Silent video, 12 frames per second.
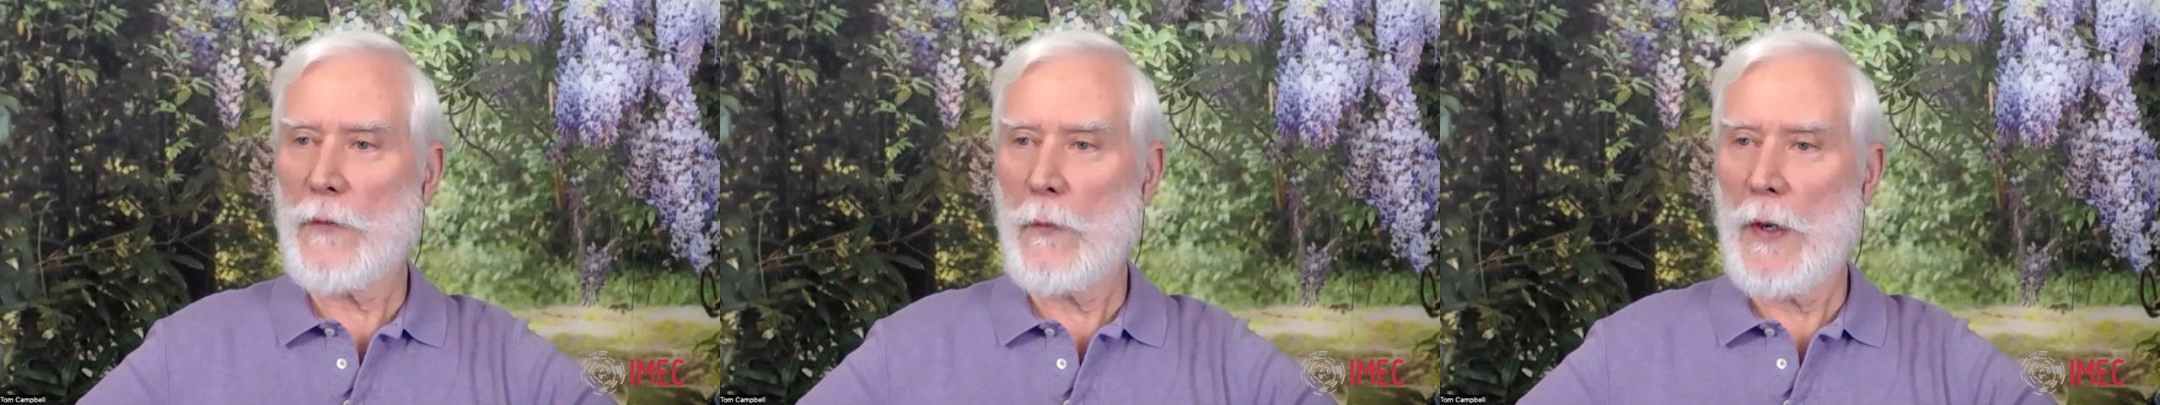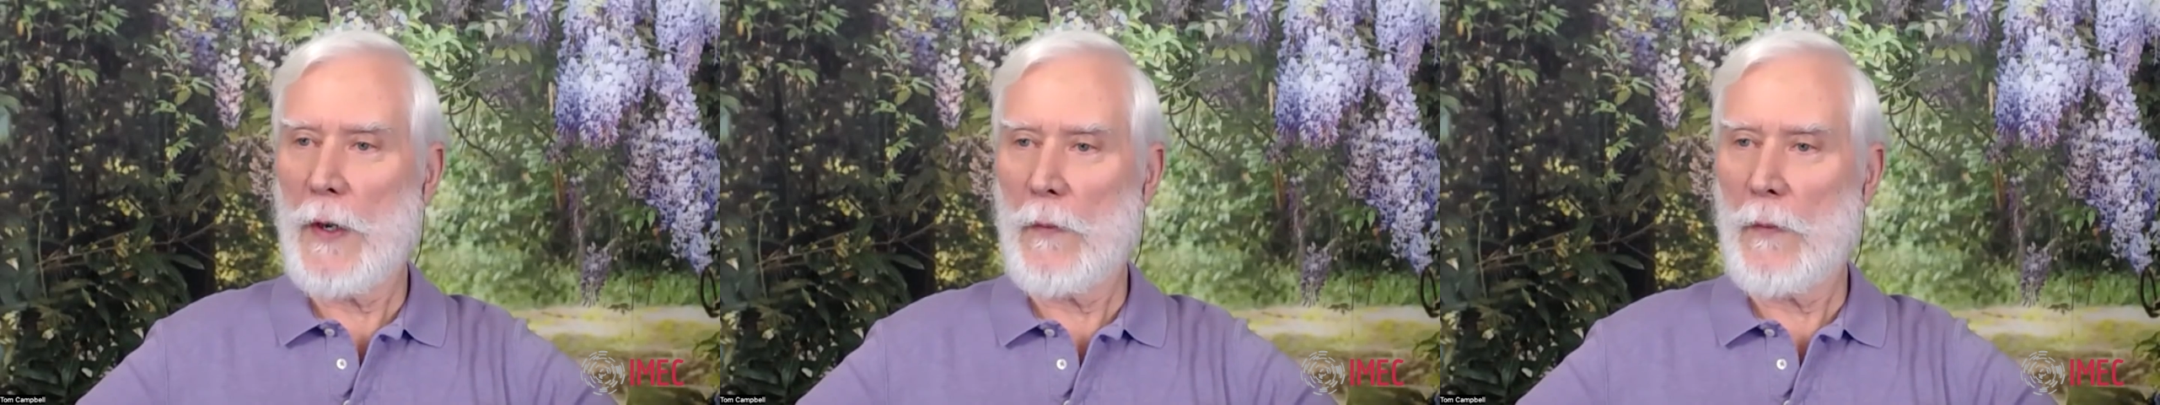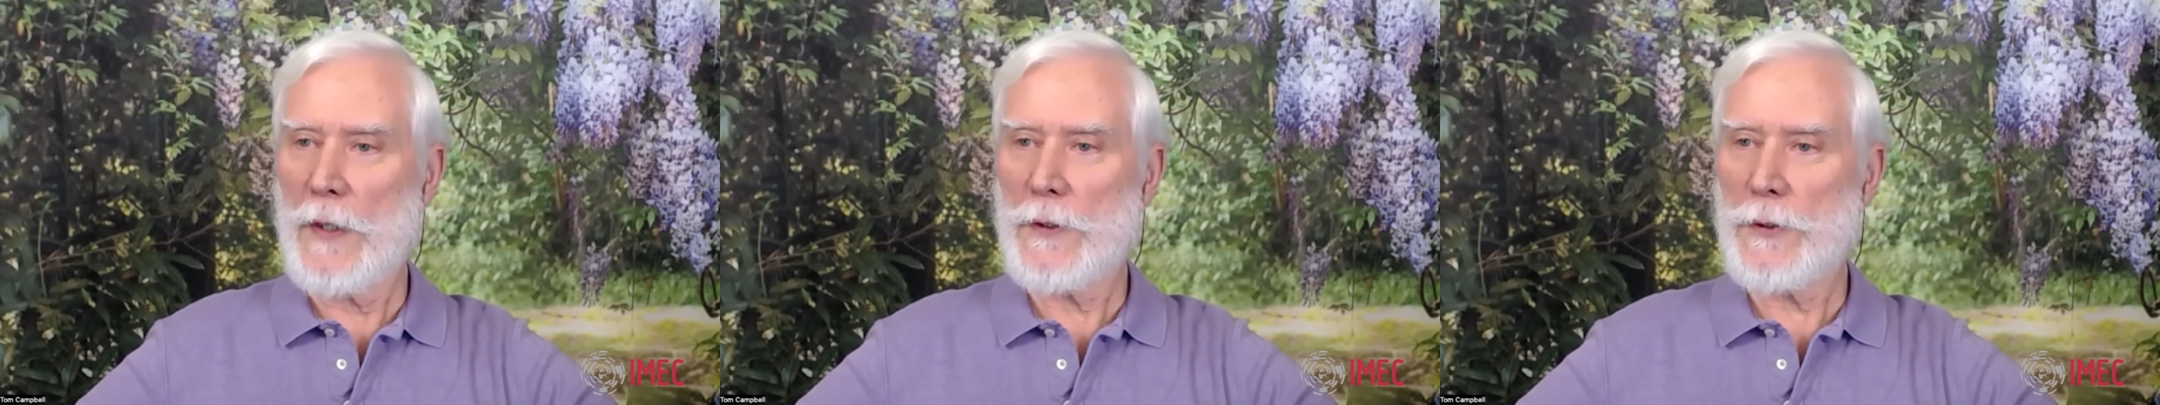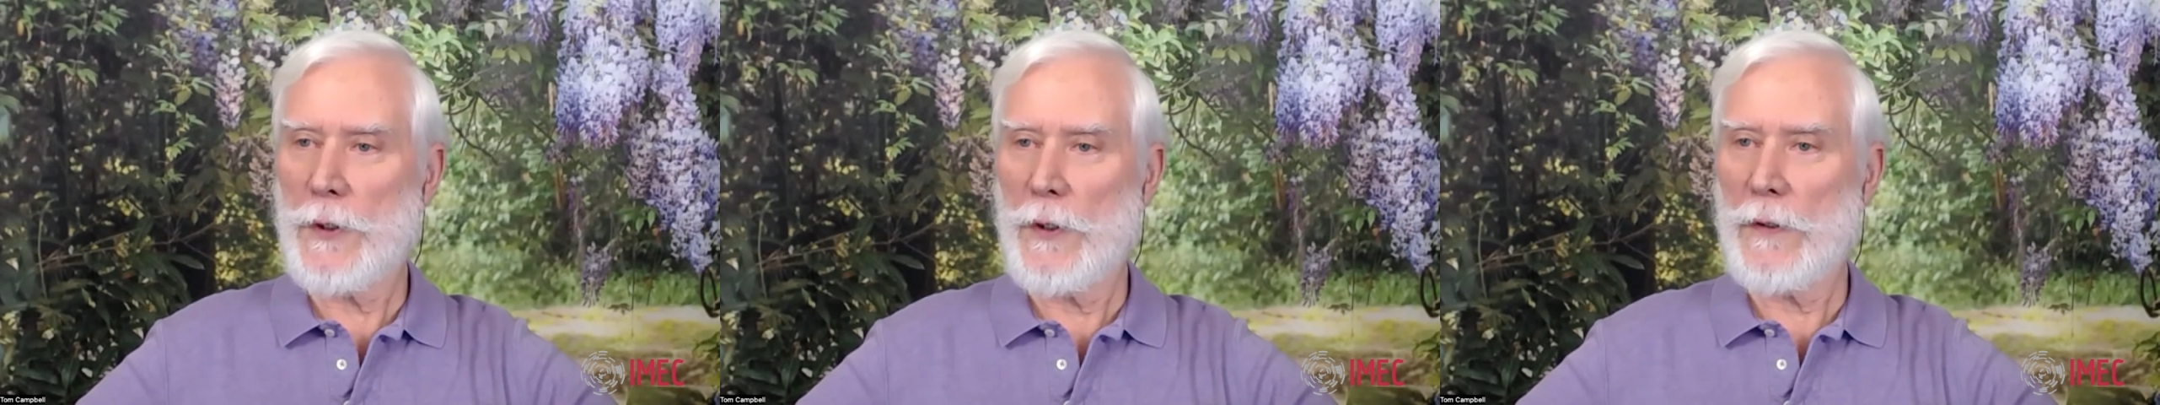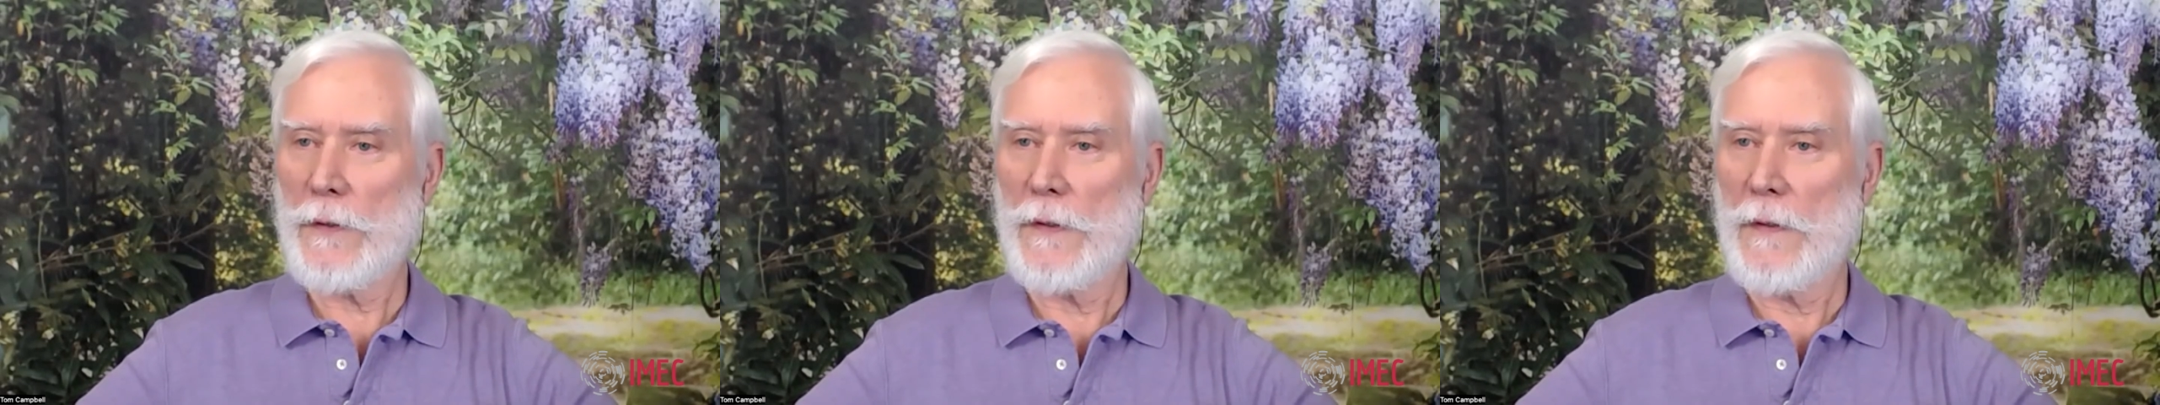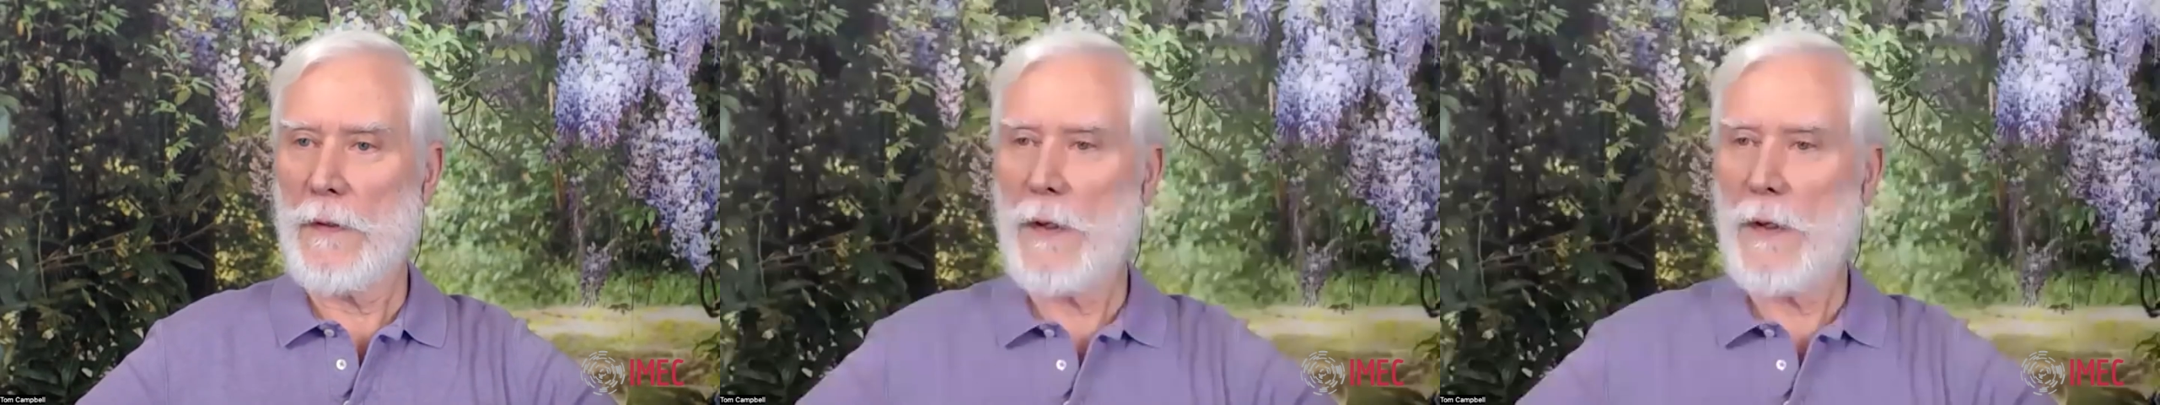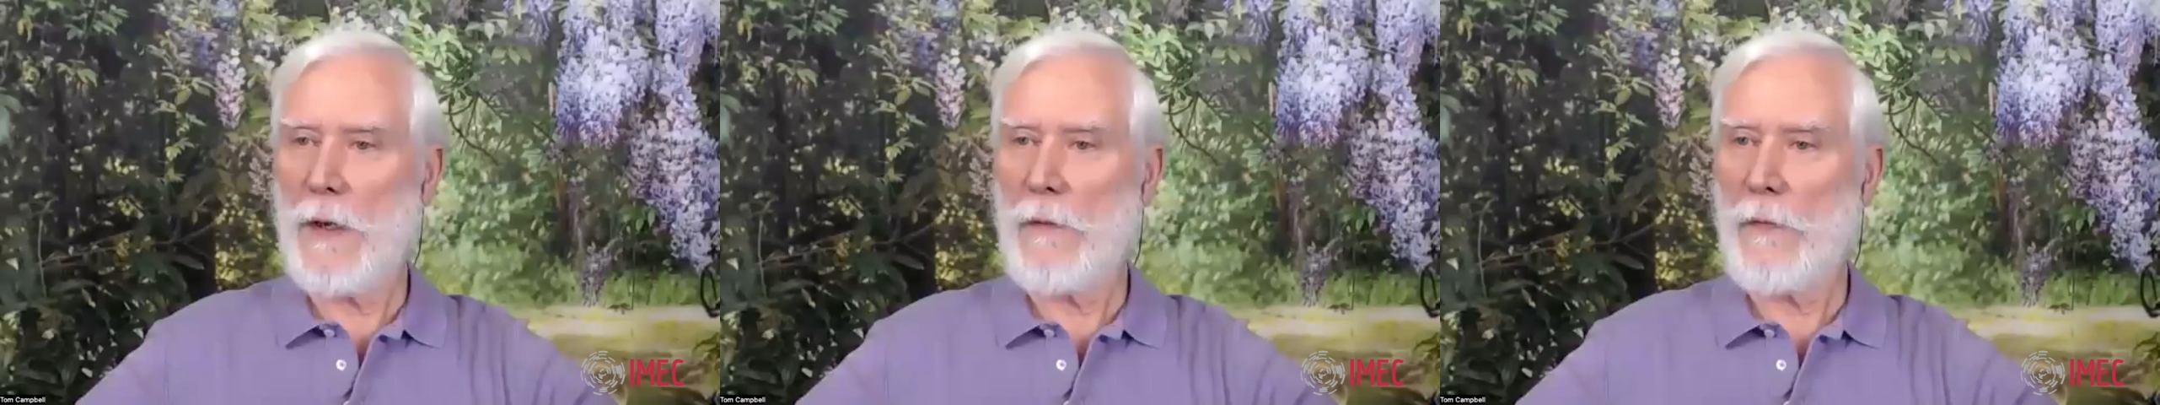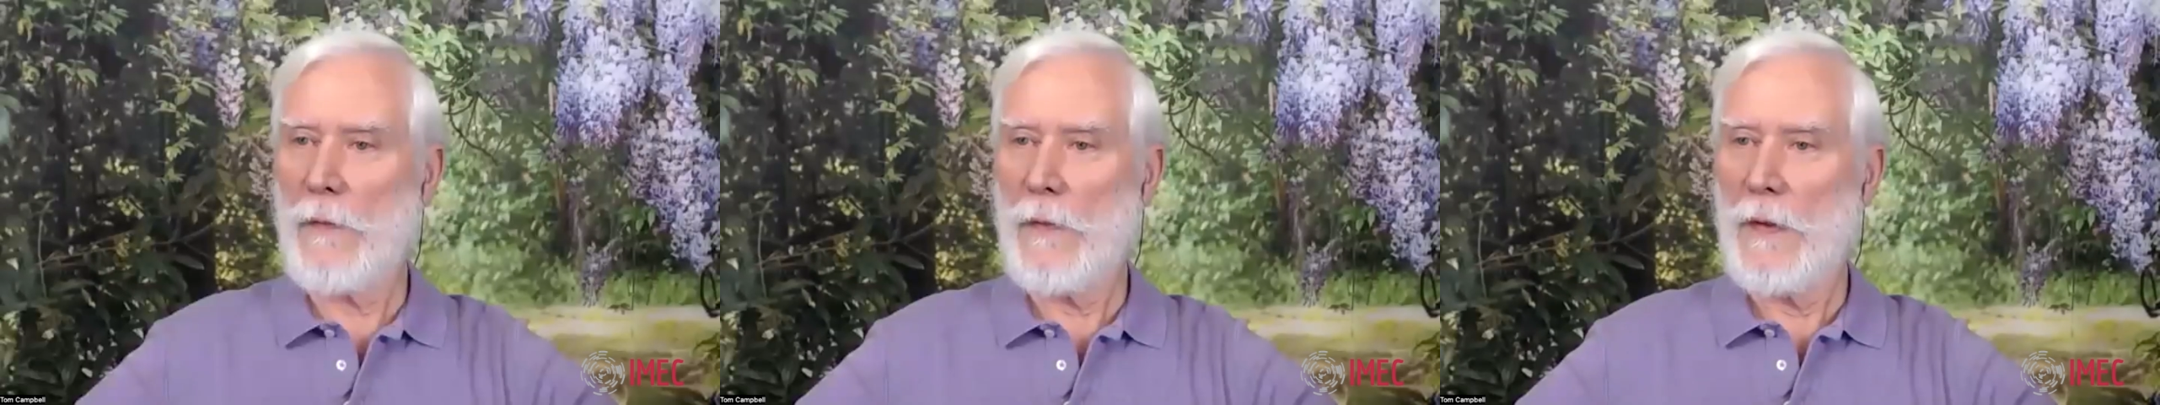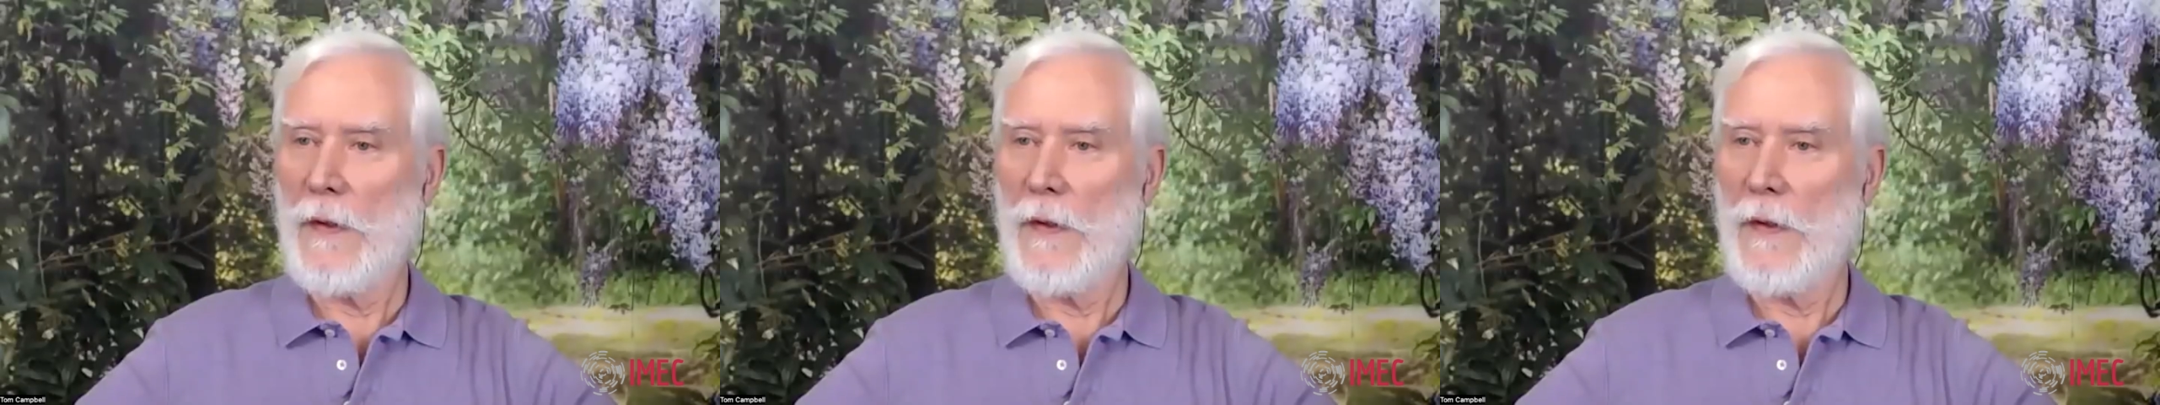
to wear a white shirt and,